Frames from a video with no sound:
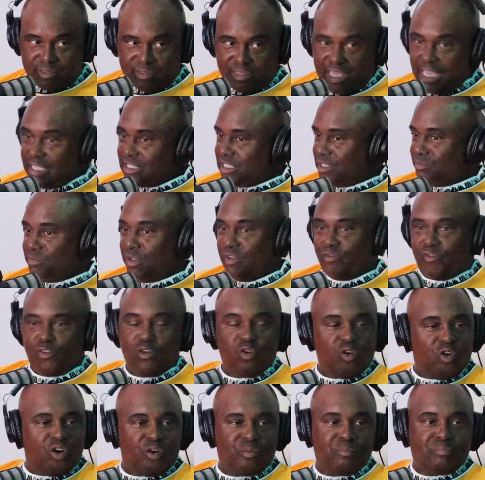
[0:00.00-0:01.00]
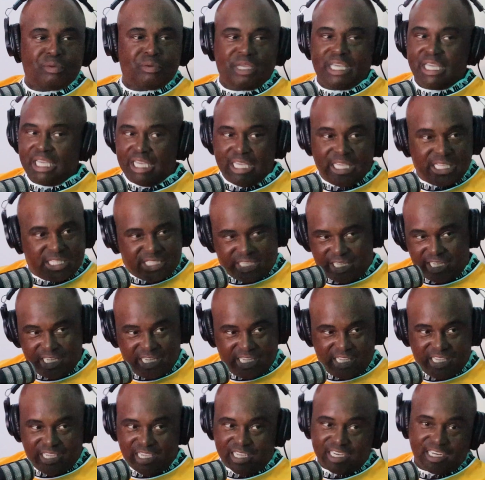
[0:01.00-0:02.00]
That's before BET
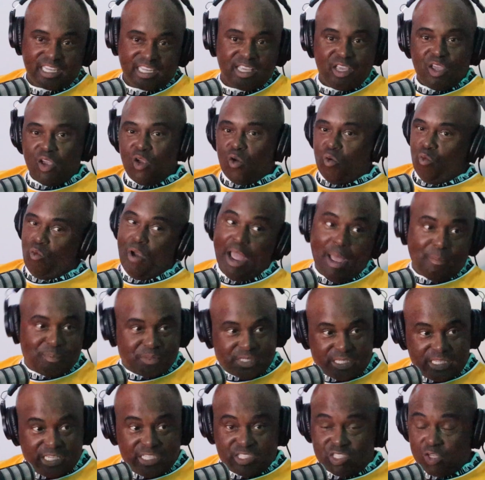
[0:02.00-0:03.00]
and Rap City.